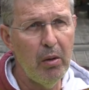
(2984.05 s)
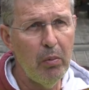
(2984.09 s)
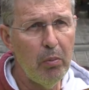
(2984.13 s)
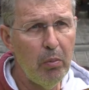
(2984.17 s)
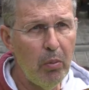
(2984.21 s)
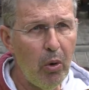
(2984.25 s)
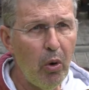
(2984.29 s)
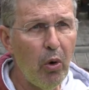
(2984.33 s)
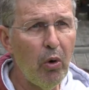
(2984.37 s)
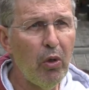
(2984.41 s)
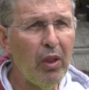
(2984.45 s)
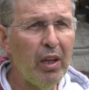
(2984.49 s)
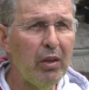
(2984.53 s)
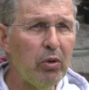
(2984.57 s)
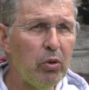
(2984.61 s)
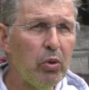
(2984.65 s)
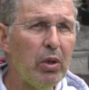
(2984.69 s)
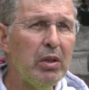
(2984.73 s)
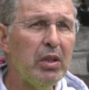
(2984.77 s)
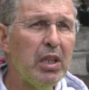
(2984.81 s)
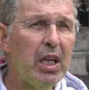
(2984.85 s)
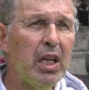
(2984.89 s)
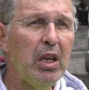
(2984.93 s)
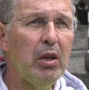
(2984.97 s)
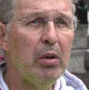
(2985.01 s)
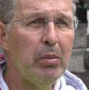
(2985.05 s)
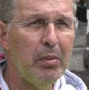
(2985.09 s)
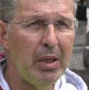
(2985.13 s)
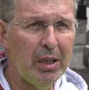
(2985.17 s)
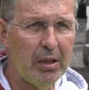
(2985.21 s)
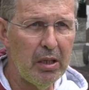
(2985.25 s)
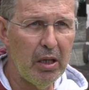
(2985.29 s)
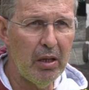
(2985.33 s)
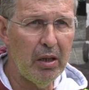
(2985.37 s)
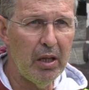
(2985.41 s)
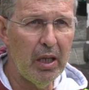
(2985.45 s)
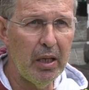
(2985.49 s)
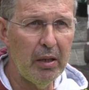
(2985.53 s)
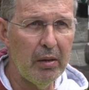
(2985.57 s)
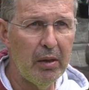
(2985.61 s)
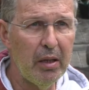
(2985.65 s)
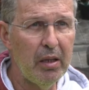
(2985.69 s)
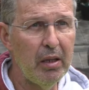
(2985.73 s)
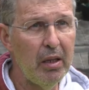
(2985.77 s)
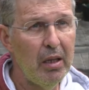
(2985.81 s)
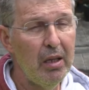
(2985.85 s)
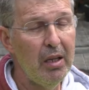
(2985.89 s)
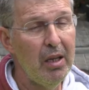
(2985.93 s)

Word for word: more than 20 kilometers depth.